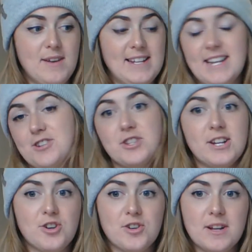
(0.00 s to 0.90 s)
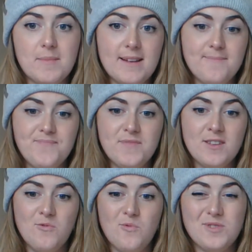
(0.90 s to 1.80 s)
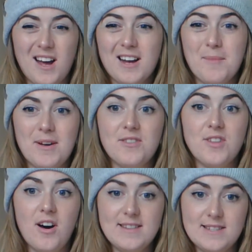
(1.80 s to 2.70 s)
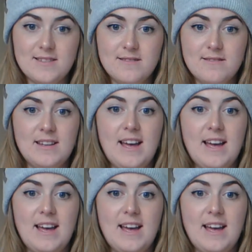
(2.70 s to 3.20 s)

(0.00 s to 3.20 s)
intentionally hurting me. We'll talk about thoughts.